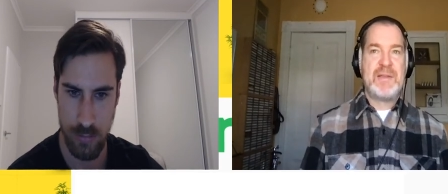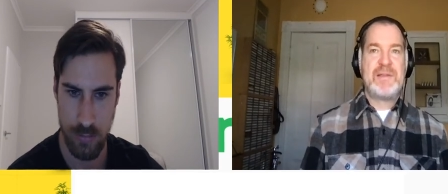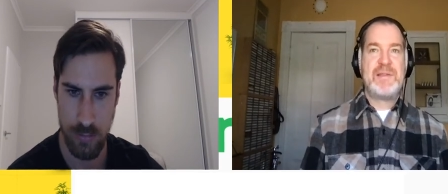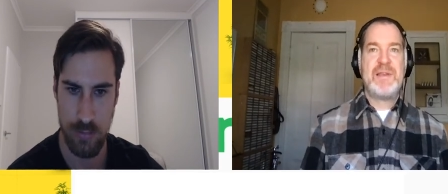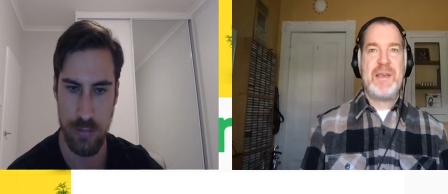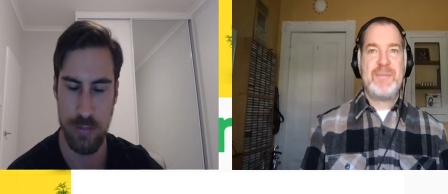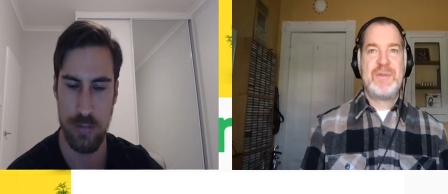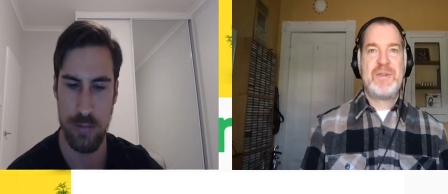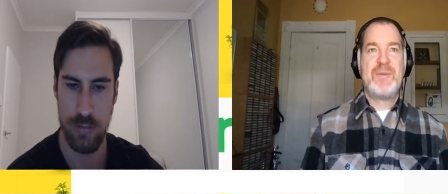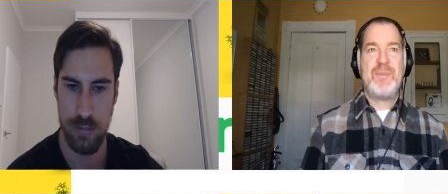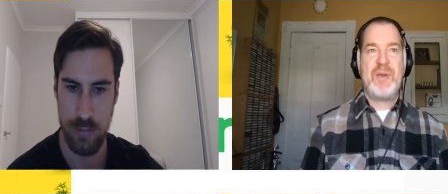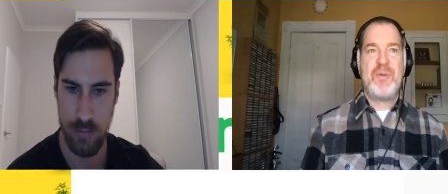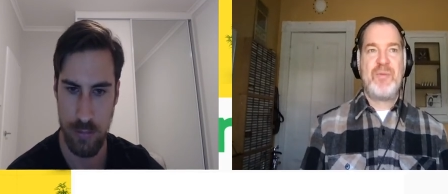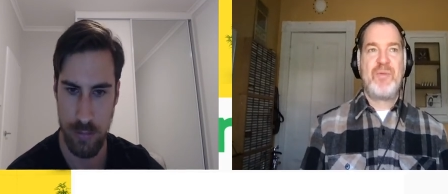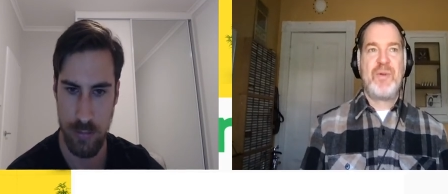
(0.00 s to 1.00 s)
Speaker 1: it seems
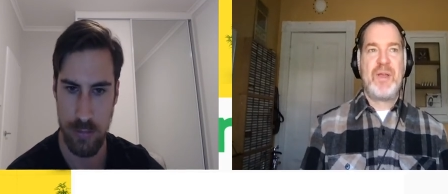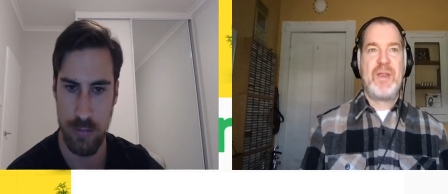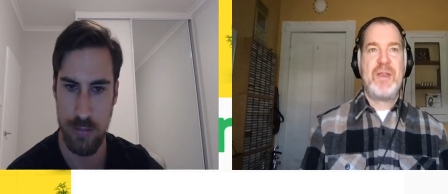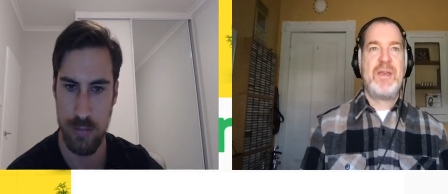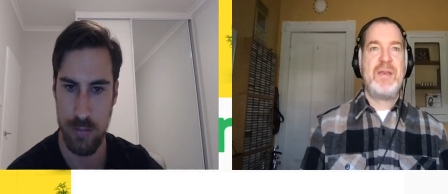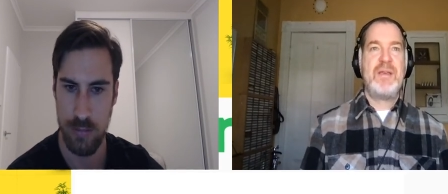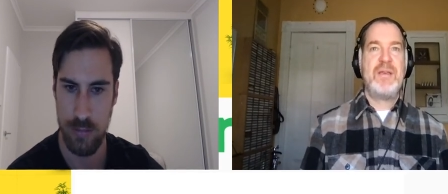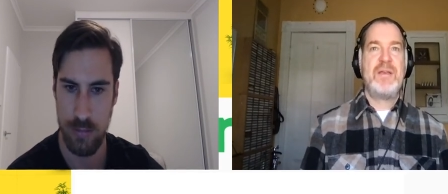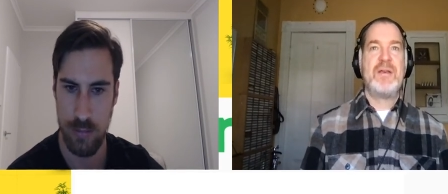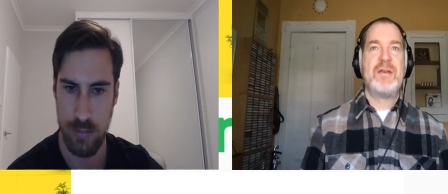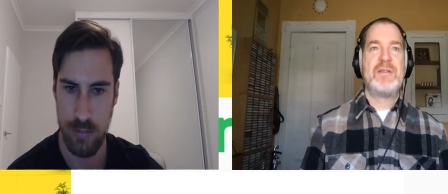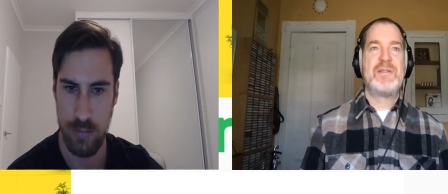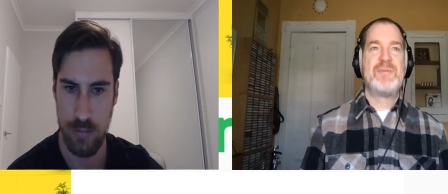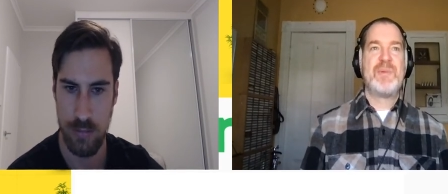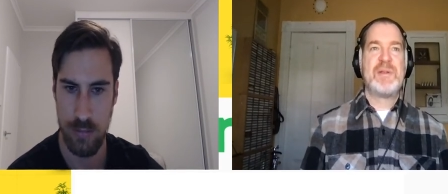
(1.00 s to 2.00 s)
to be really
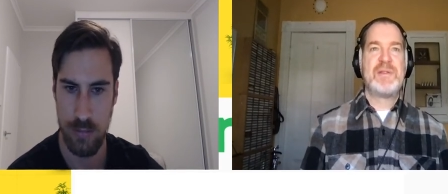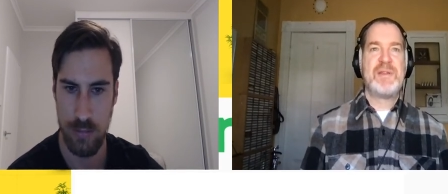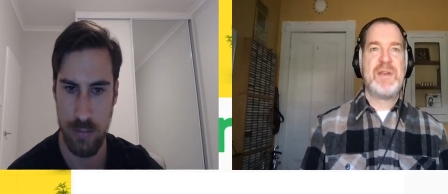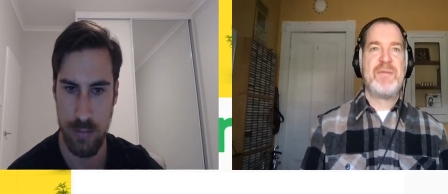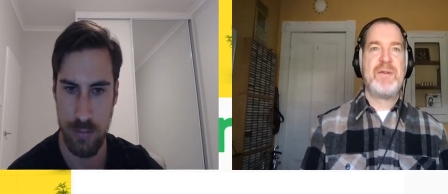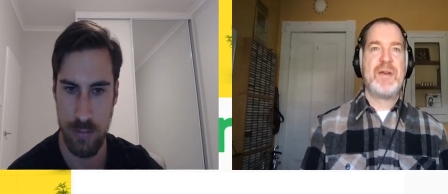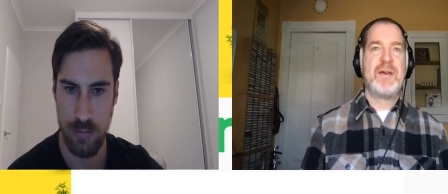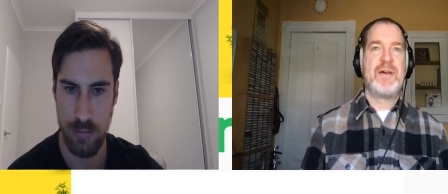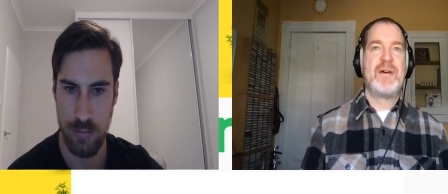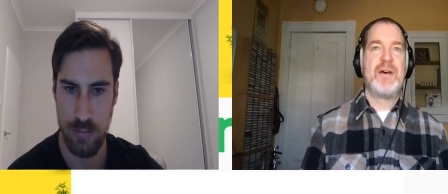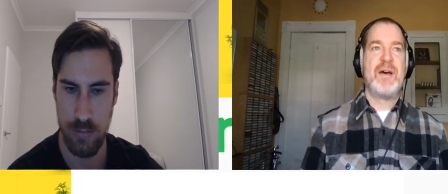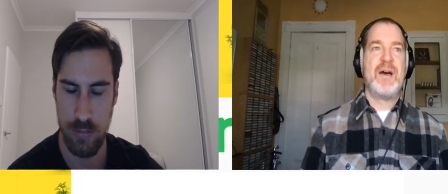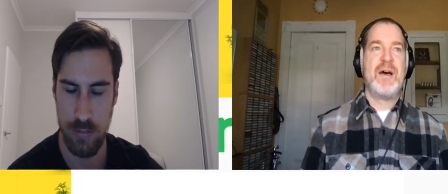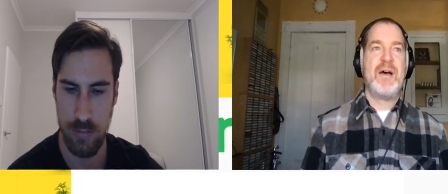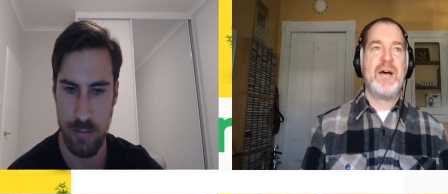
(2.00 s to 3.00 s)
specific,
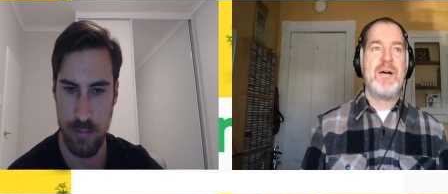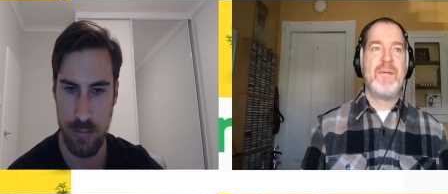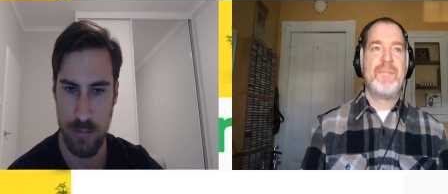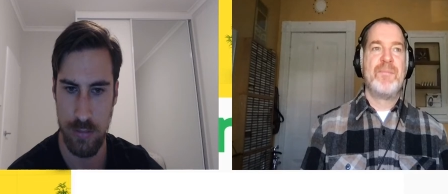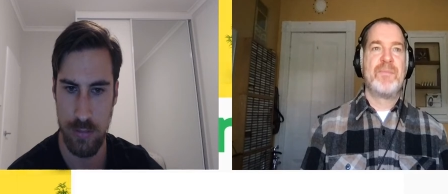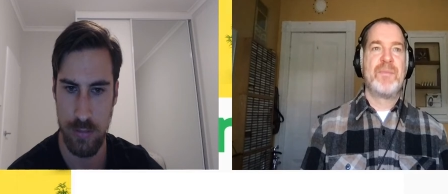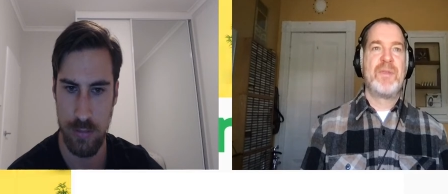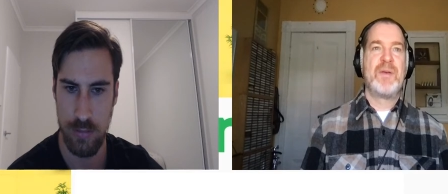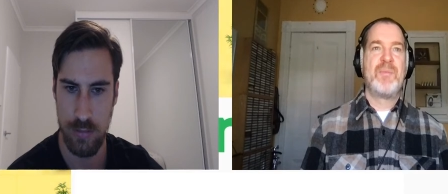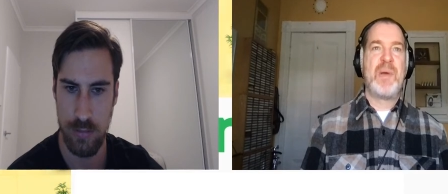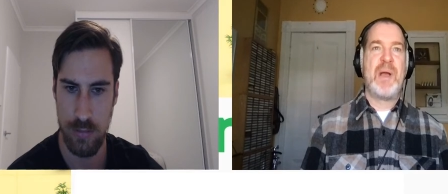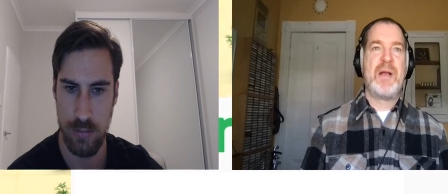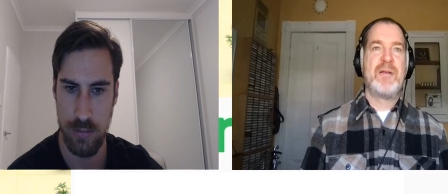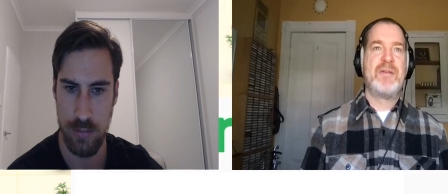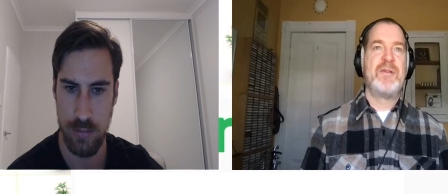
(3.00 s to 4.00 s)
um,
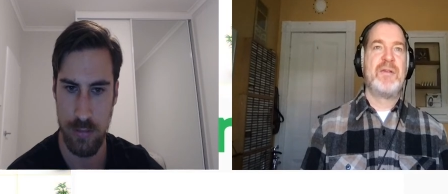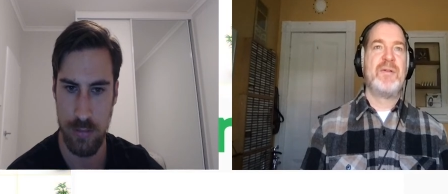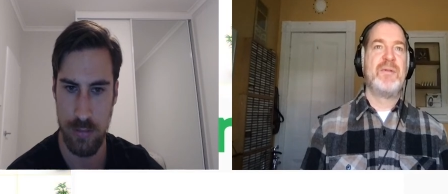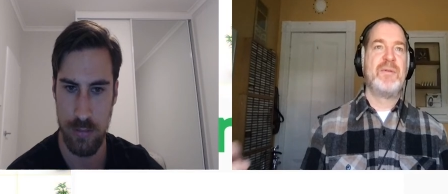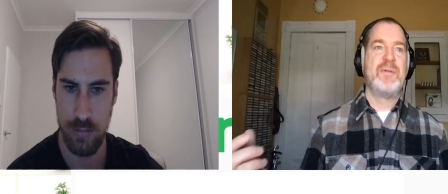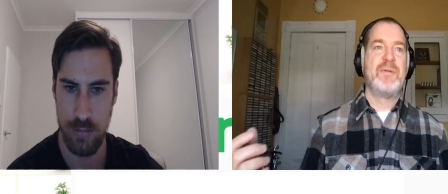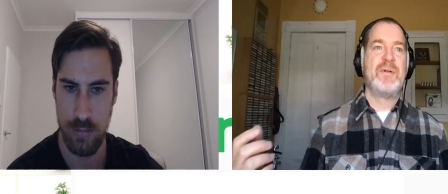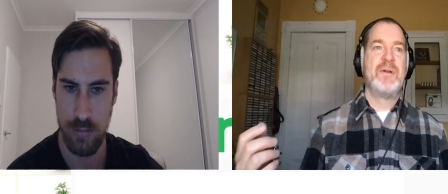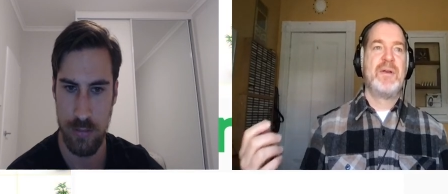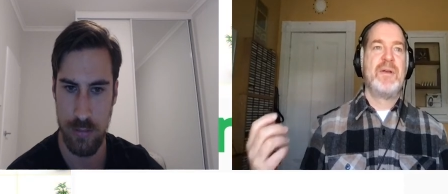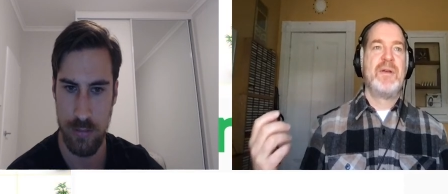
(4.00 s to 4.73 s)
compared to,